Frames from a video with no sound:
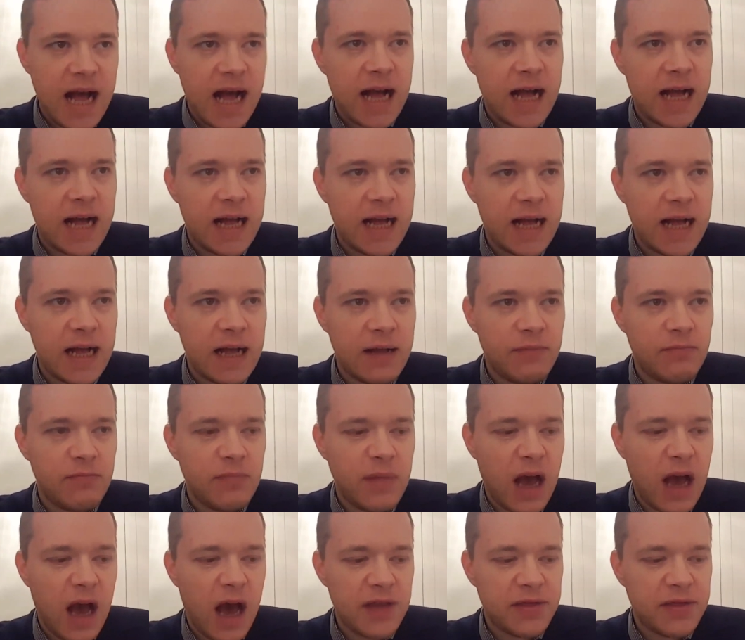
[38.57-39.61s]

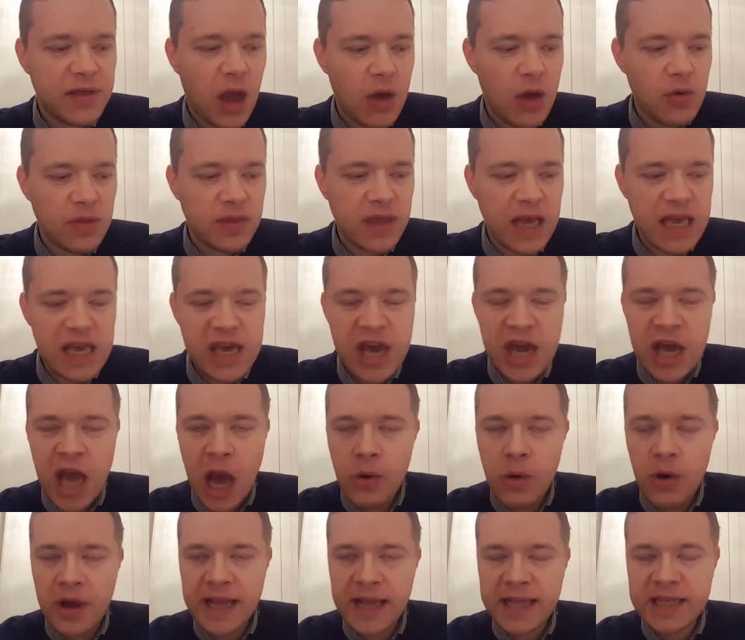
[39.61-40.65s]
I don't think you
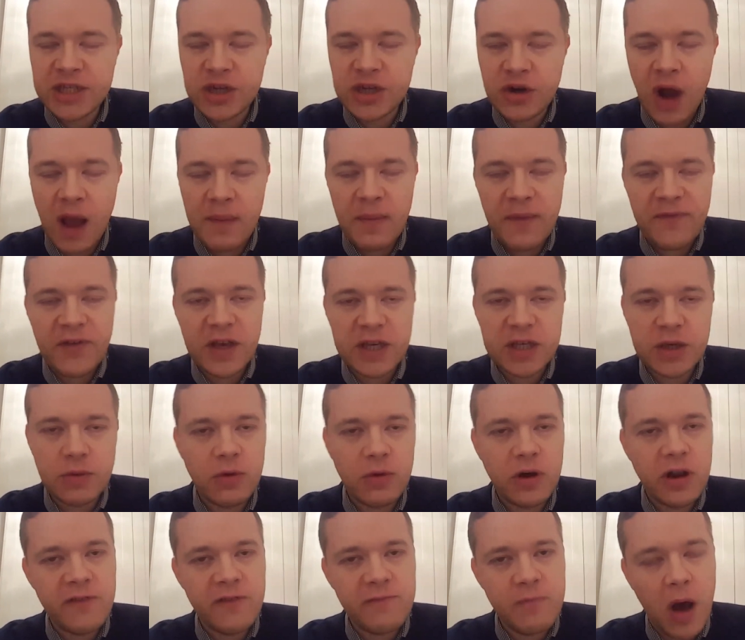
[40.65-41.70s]
go on Instagram if you're
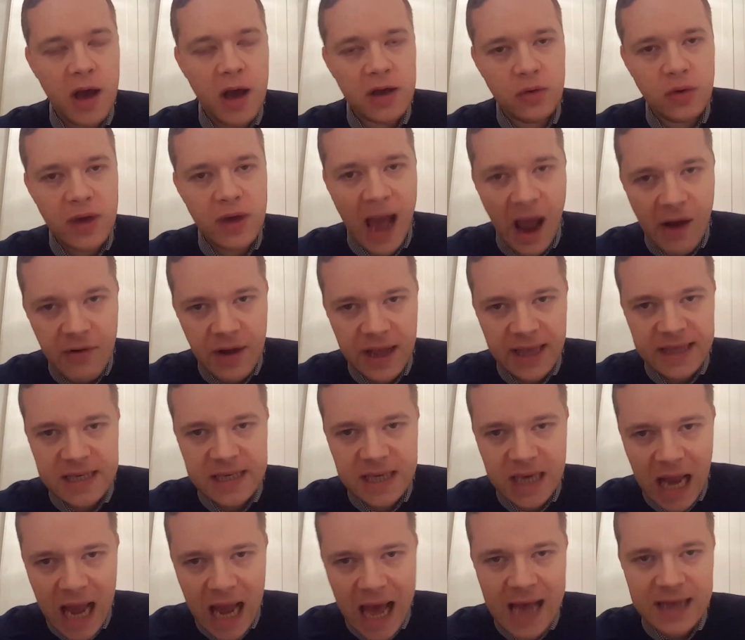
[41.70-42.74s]
someone of Michael Carrick's
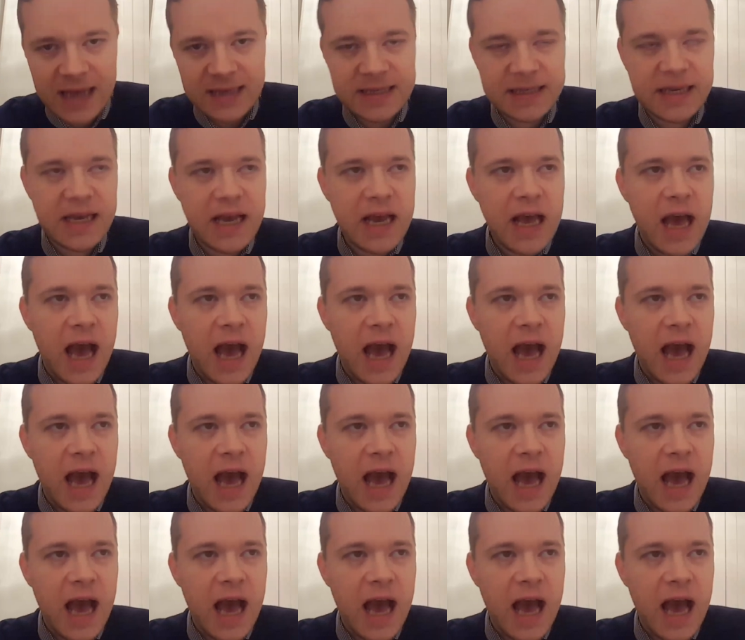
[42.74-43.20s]
class